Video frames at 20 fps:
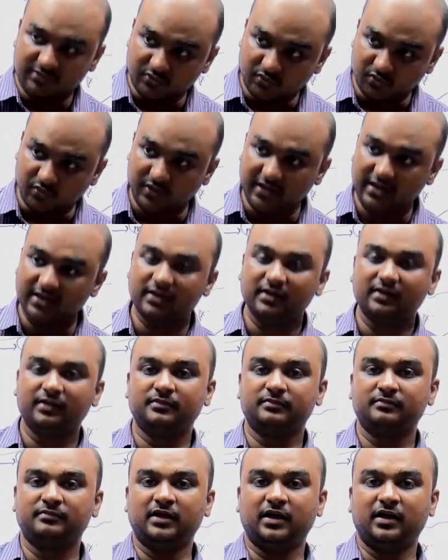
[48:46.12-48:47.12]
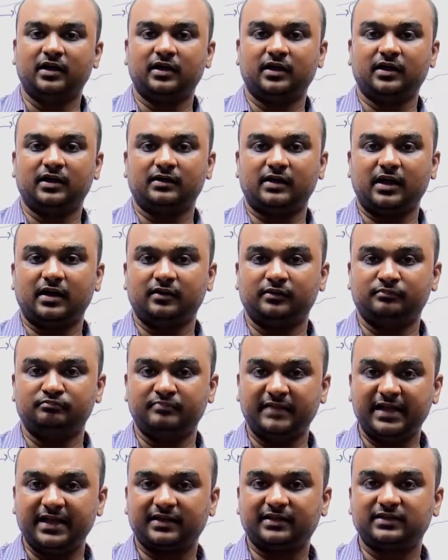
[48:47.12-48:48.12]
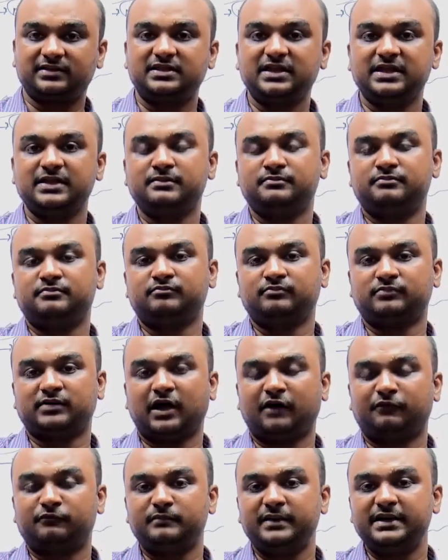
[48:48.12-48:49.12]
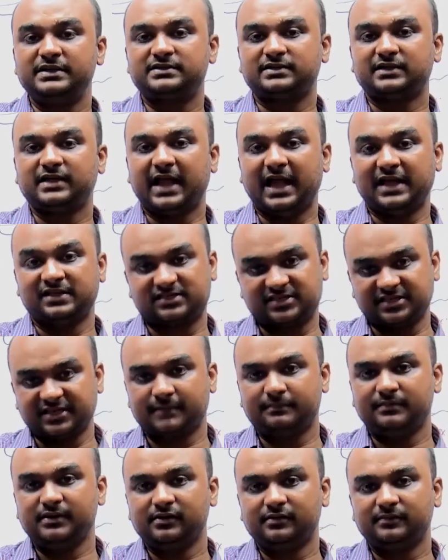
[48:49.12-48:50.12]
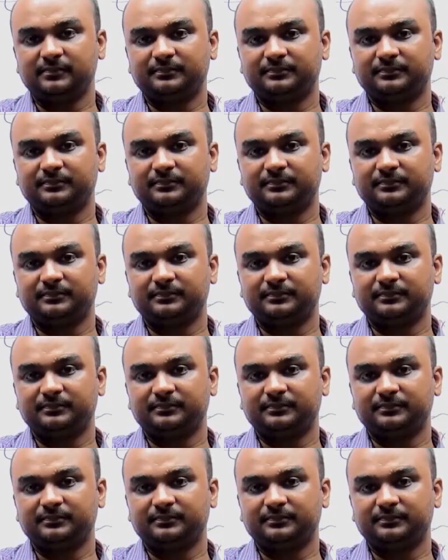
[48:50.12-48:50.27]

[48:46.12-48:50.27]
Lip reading: will make the government answerable.